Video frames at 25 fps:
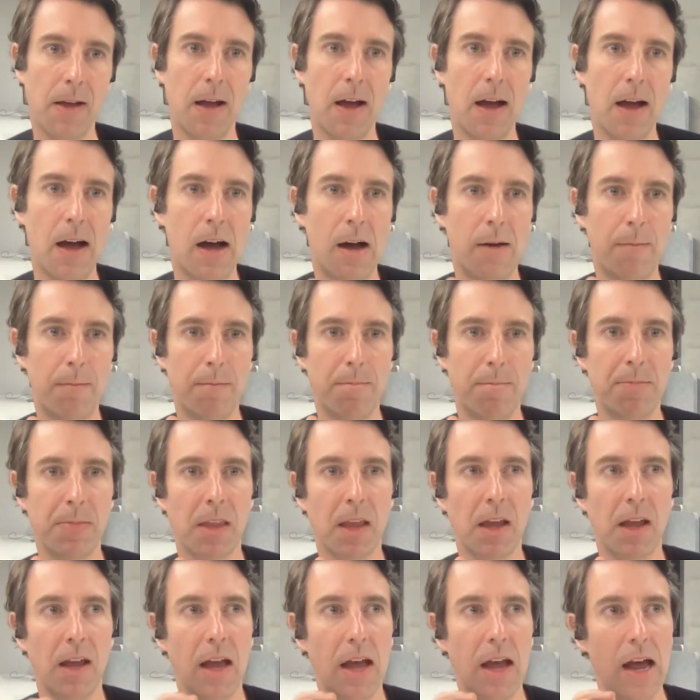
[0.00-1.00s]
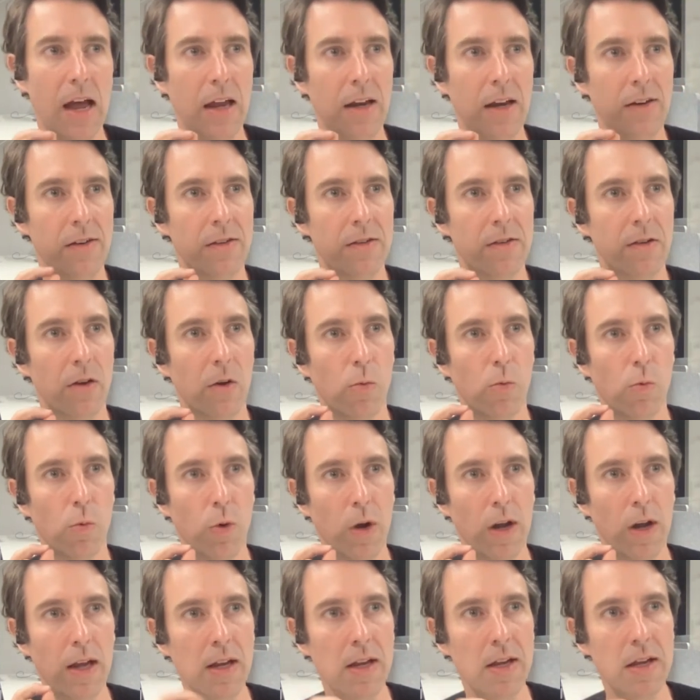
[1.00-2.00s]
And
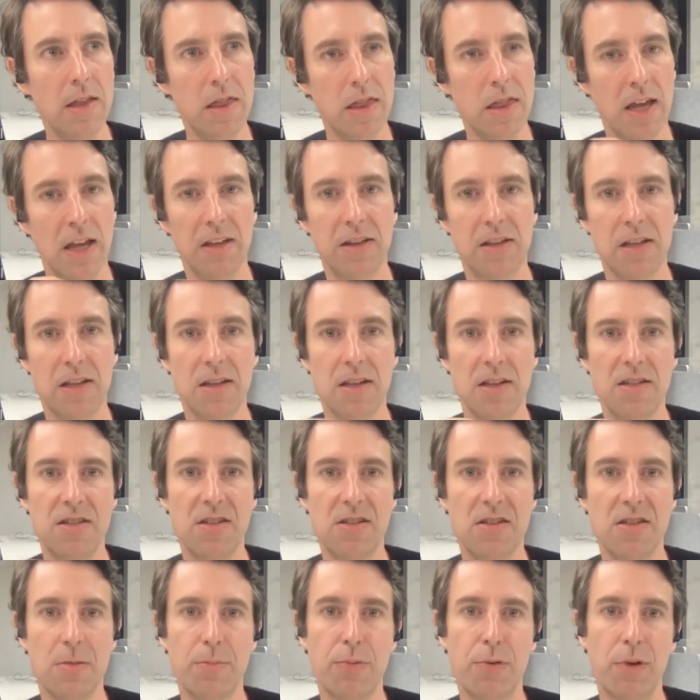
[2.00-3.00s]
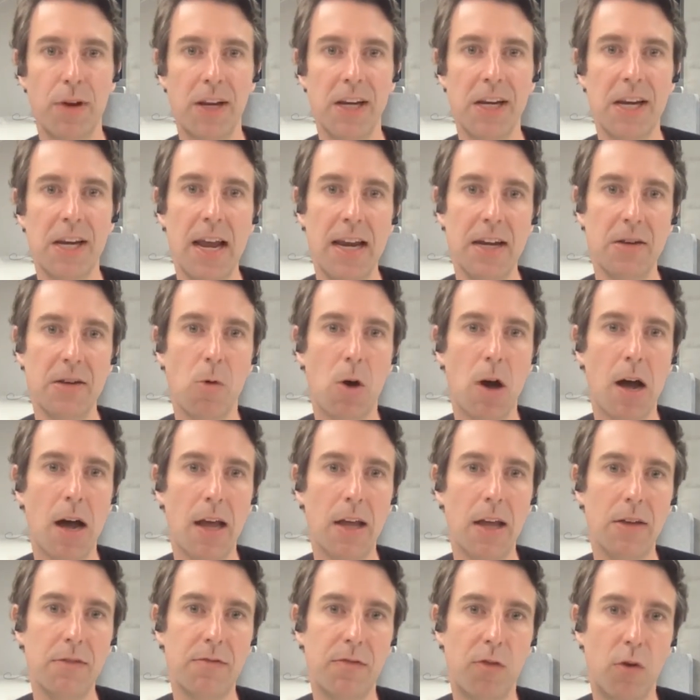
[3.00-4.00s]
we think that this is a pretty neat
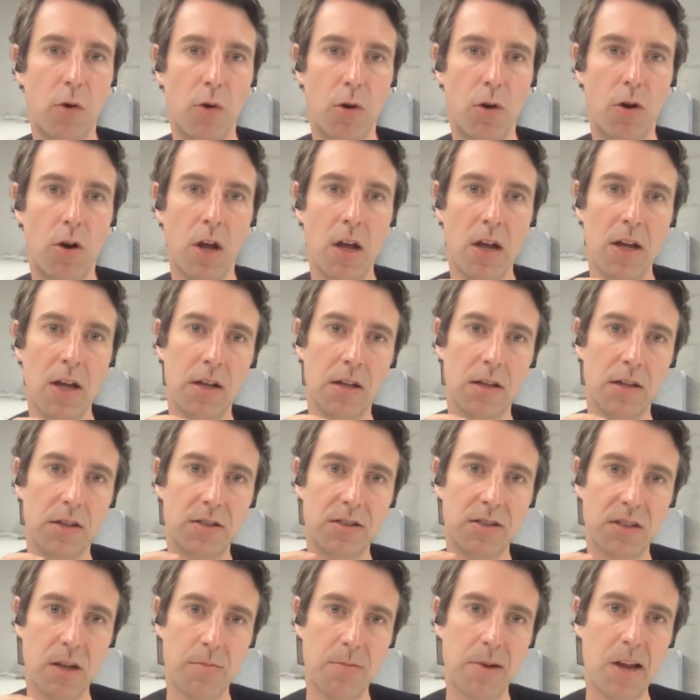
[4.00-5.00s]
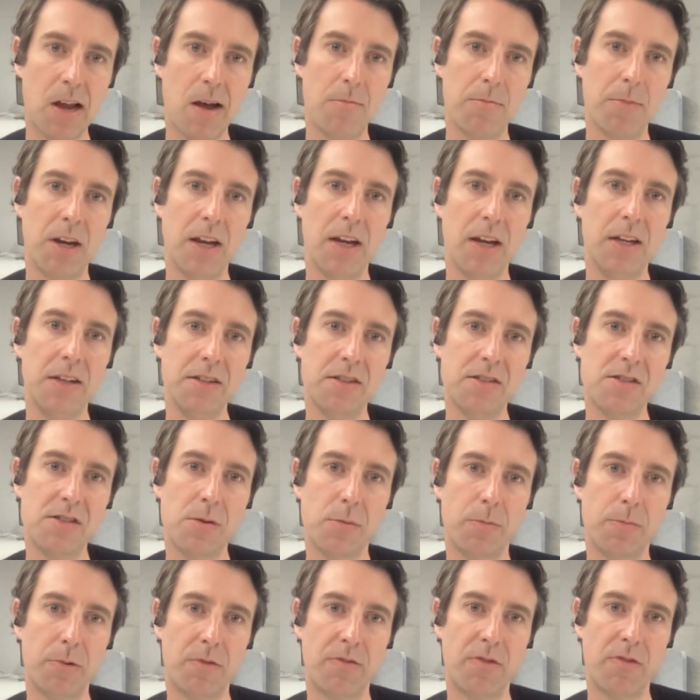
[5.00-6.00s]
way for some companies
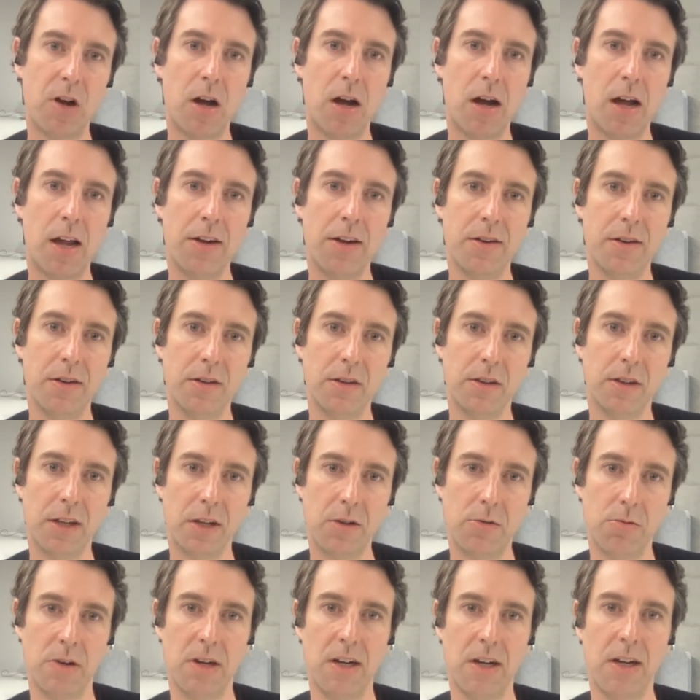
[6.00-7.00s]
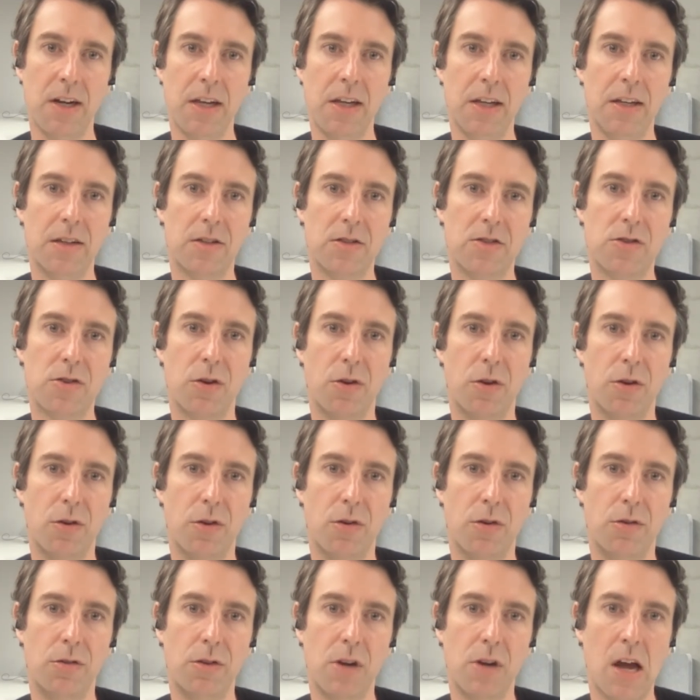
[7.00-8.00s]
to provide liquidity
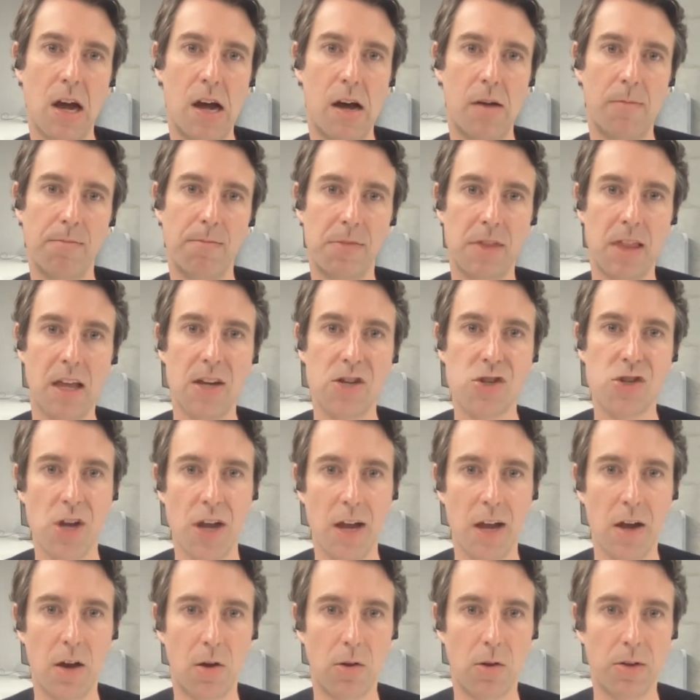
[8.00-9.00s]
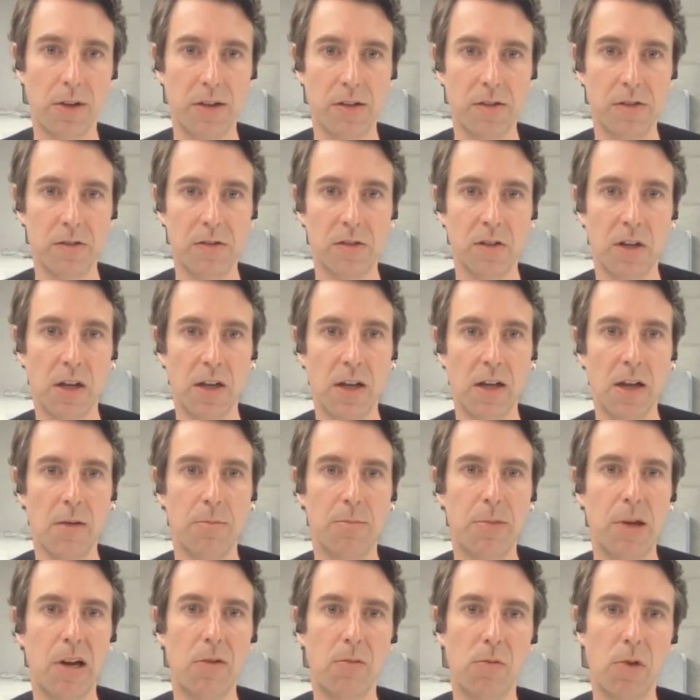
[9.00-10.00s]
to their shareholders.
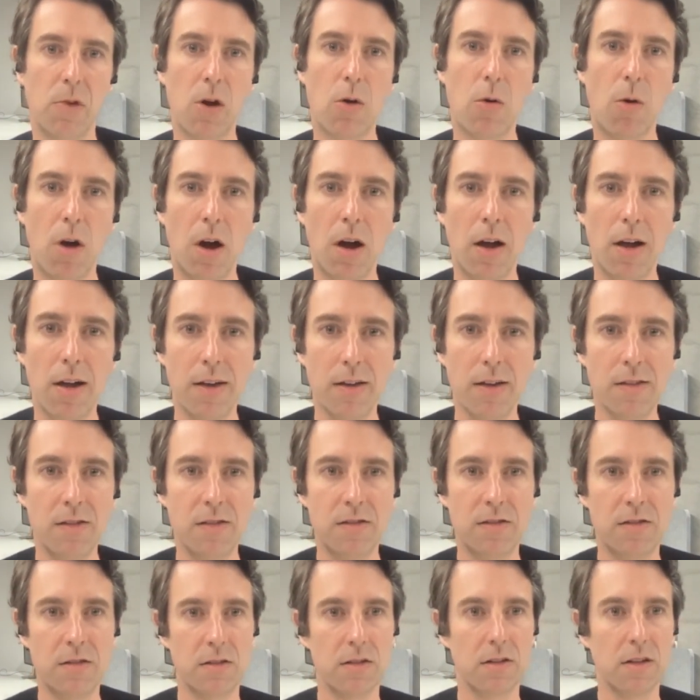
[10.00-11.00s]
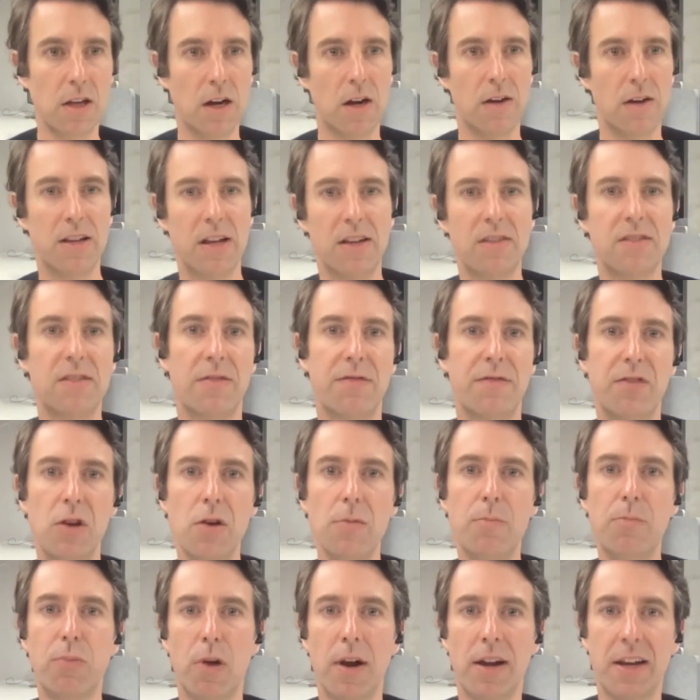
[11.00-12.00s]
But it requires, there's a
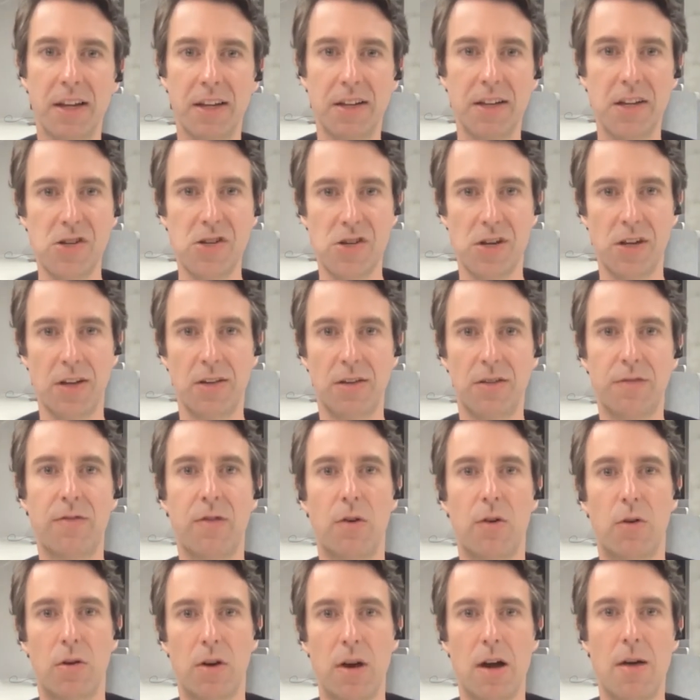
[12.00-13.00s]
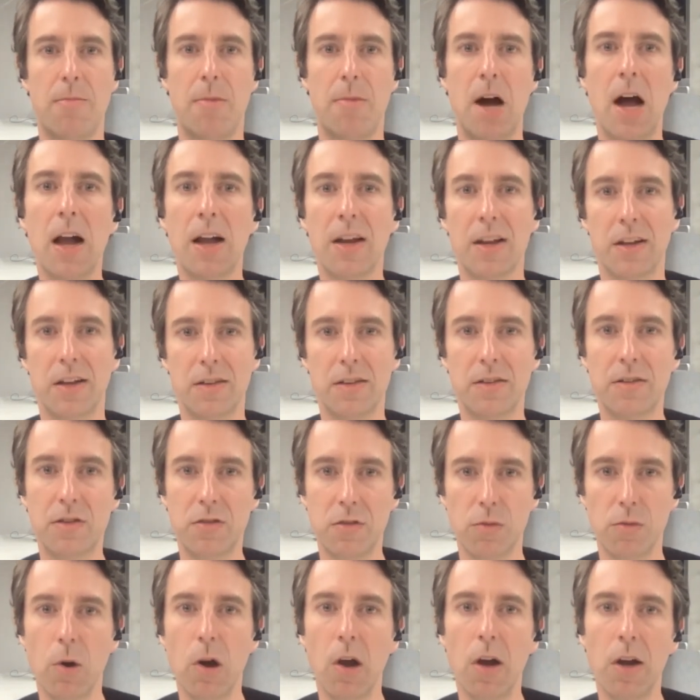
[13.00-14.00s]
few preconditions for a market
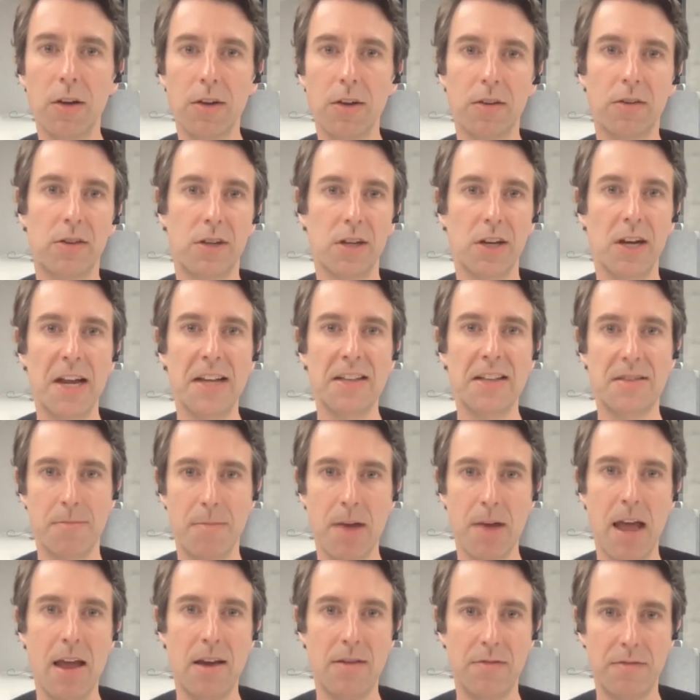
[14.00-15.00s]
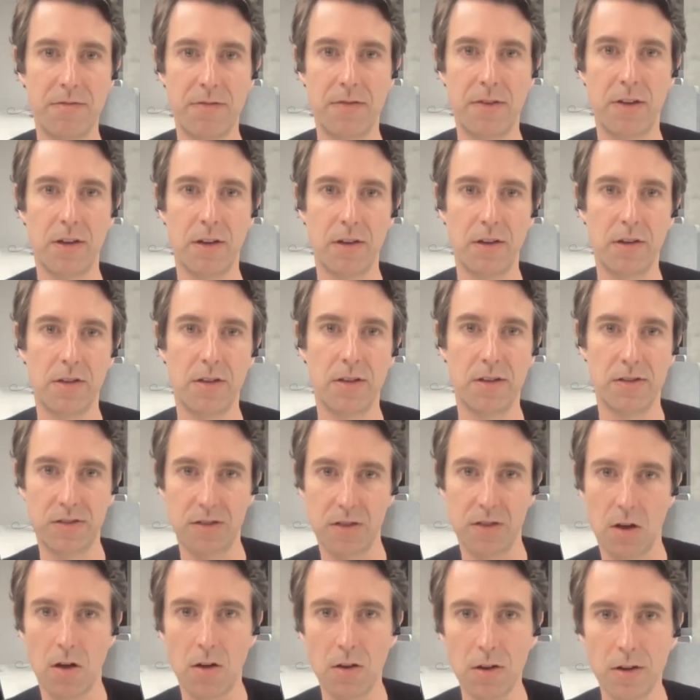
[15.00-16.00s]
to work. You need demand for the
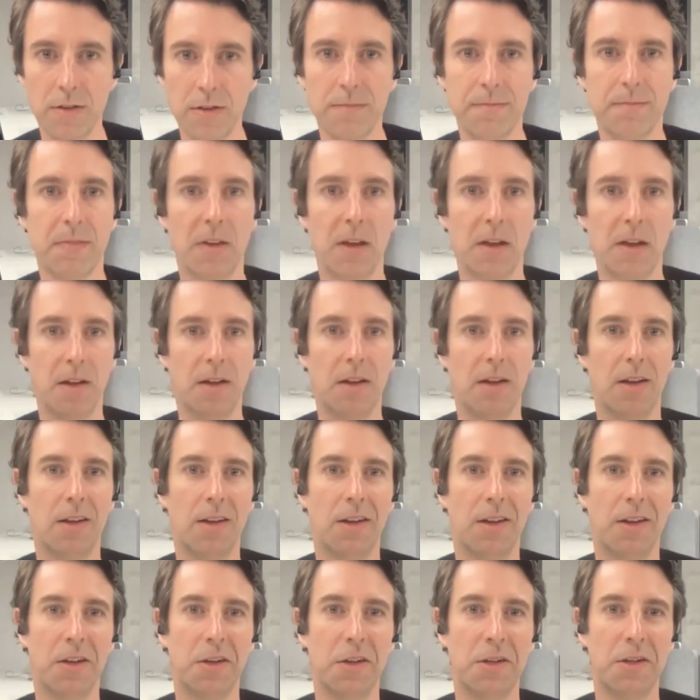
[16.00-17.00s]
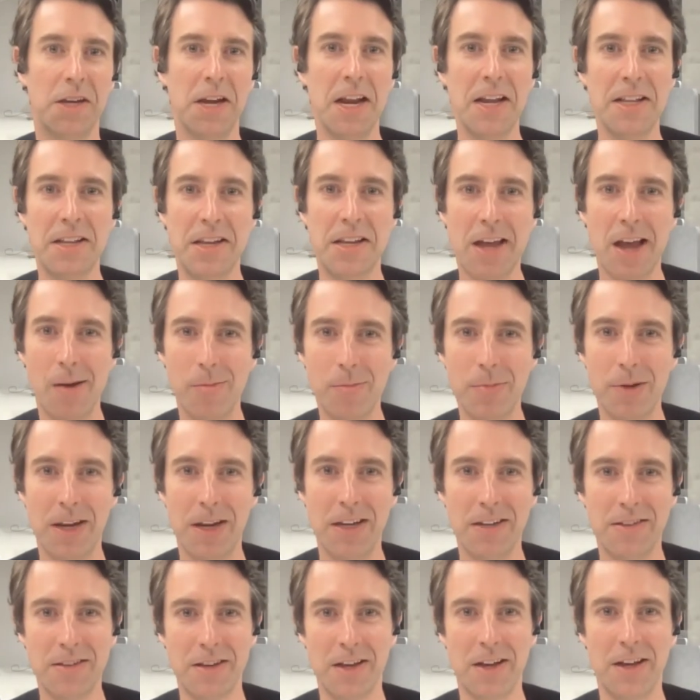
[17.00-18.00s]
stock. You need the
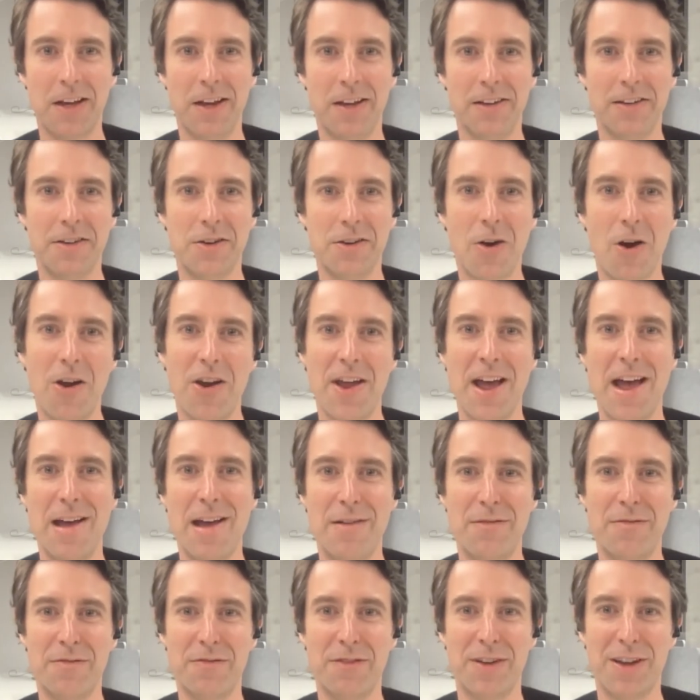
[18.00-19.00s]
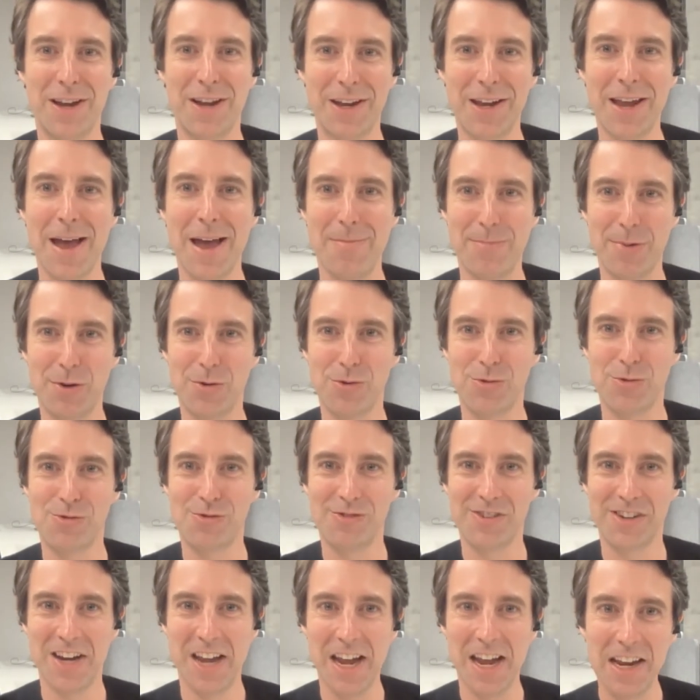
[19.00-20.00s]
company to not have a capital
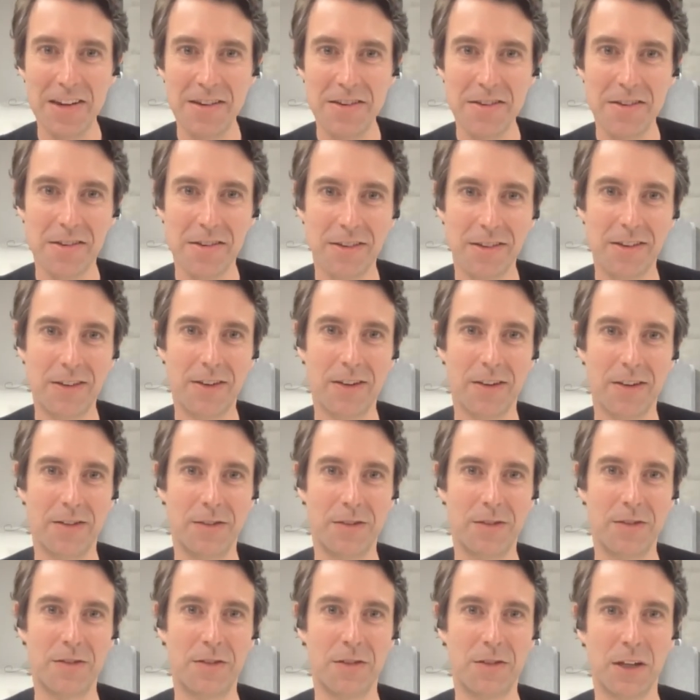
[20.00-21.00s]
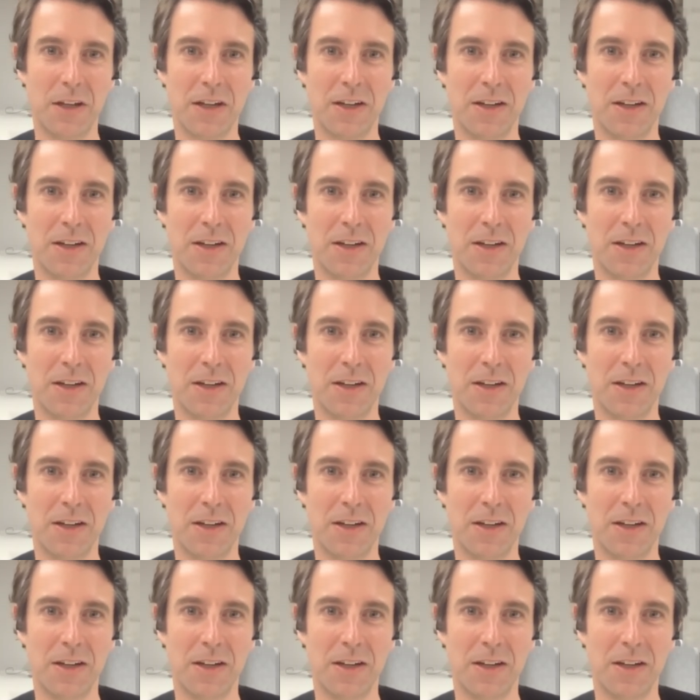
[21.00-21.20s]
need because,